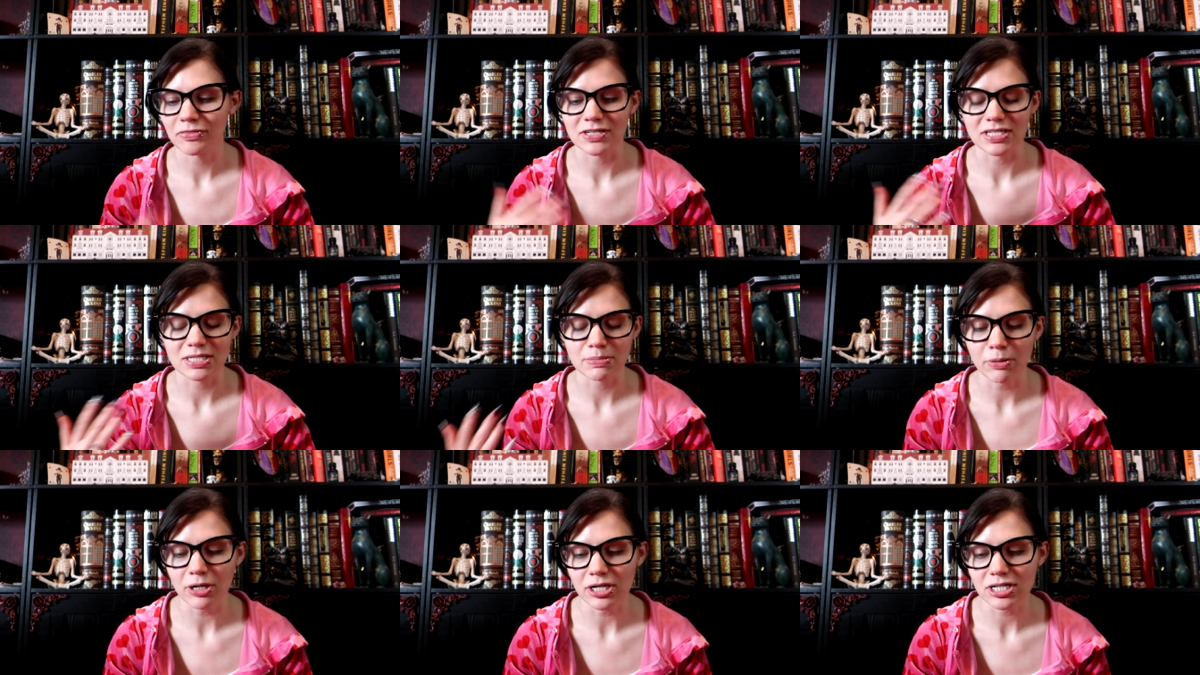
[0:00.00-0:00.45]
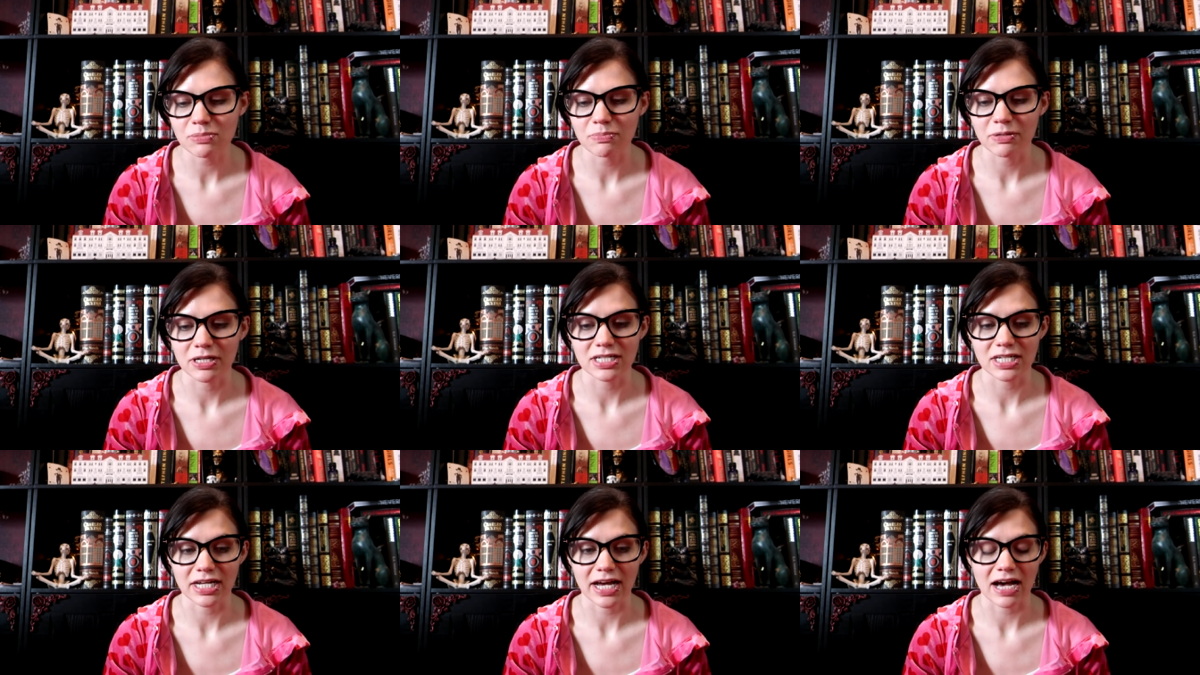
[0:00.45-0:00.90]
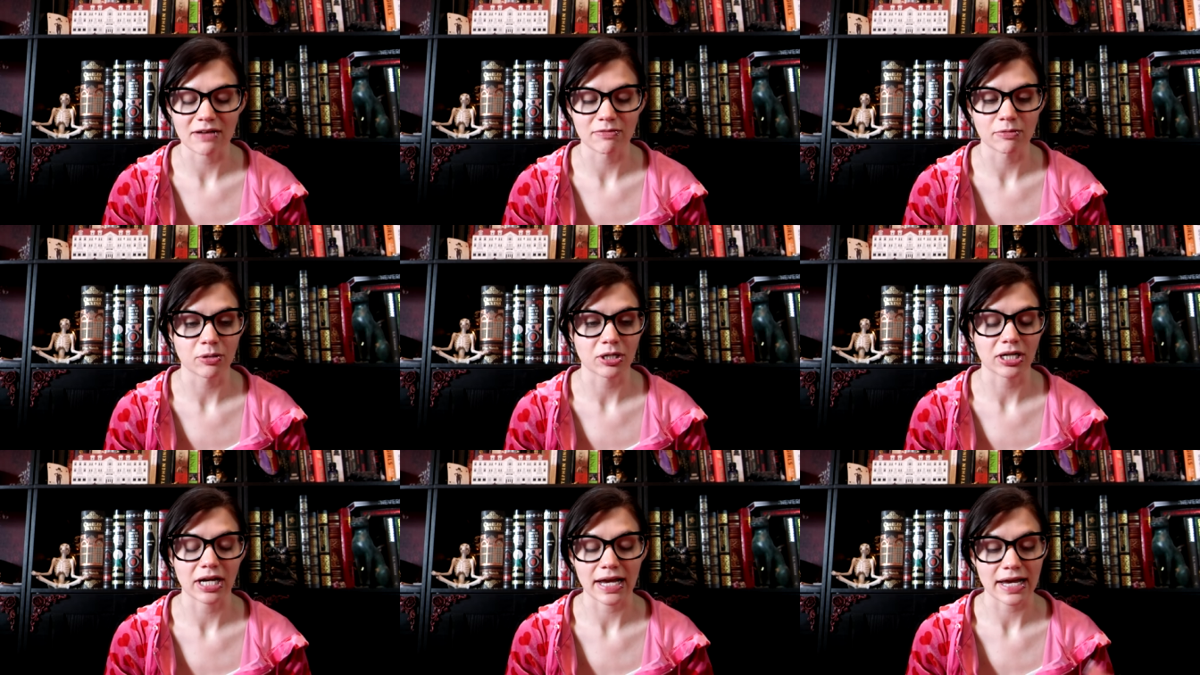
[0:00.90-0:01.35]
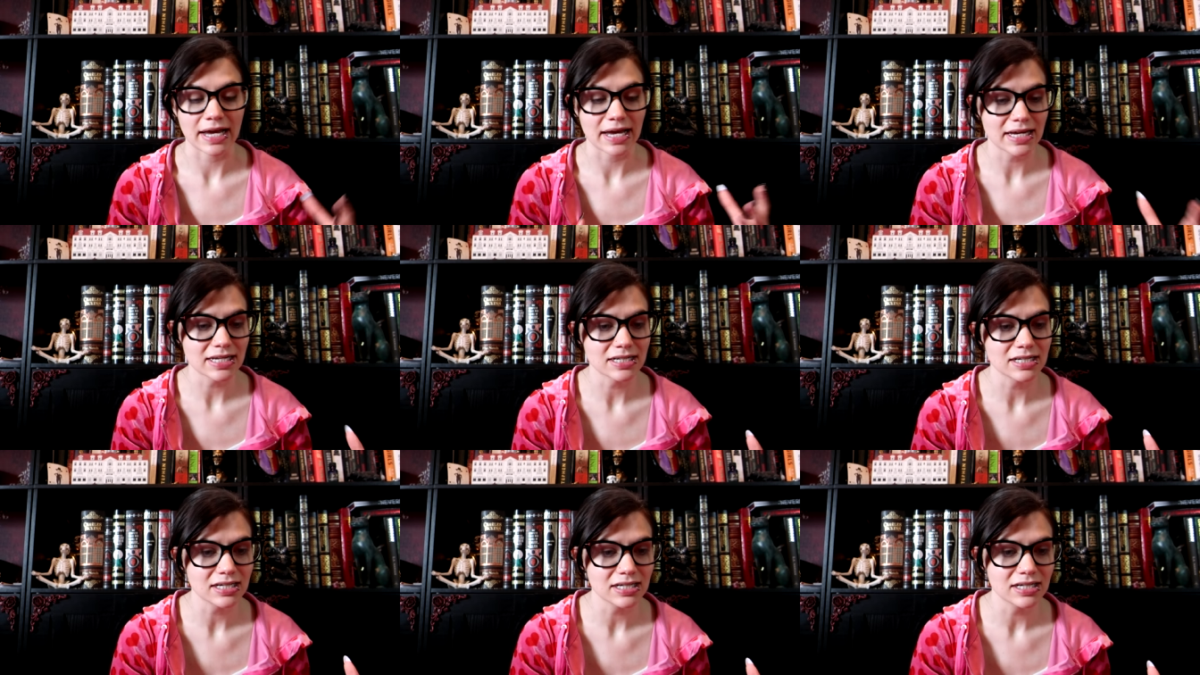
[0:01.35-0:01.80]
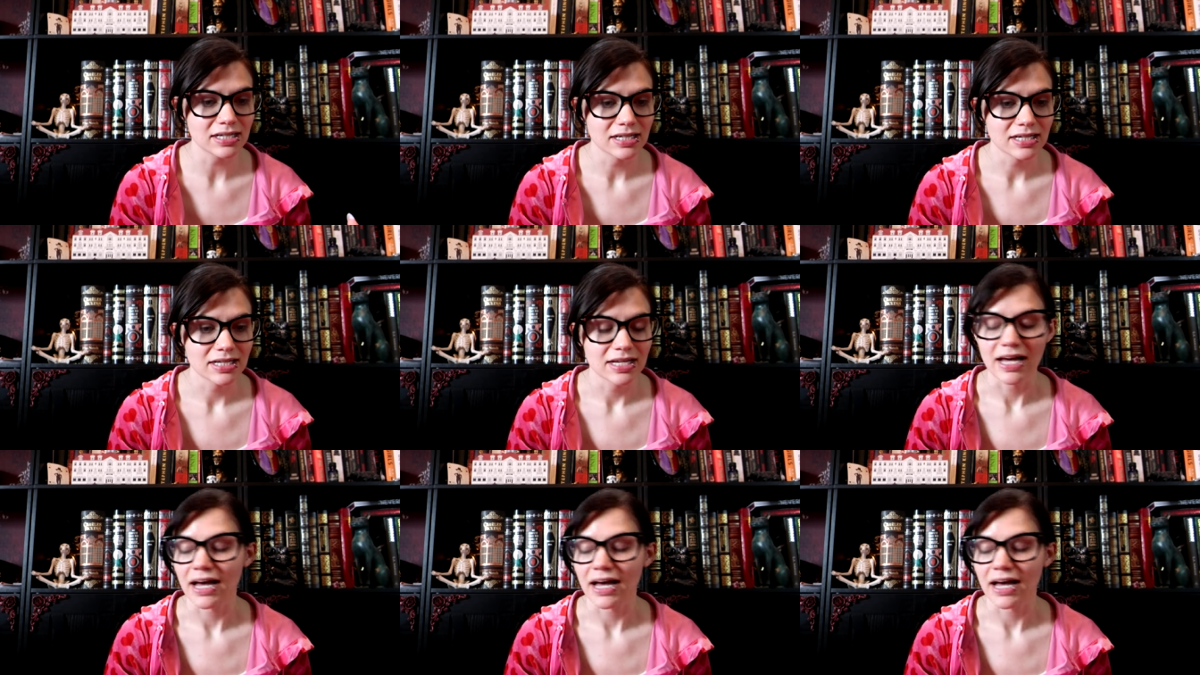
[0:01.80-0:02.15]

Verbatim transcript: these books because I have a book I hated